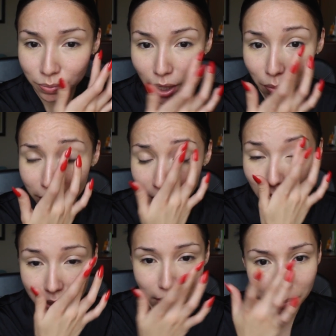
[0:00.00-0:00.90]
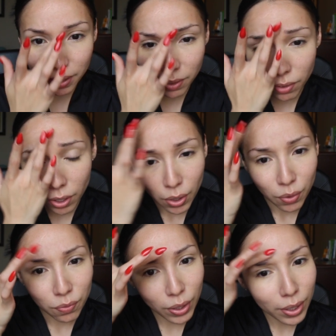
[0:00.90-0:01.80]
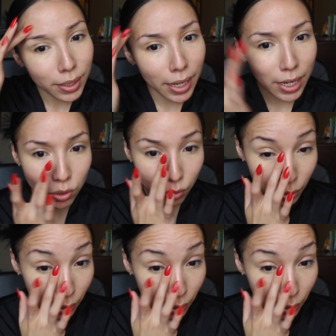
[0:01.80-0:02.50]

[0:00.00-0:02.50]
I really like something very natural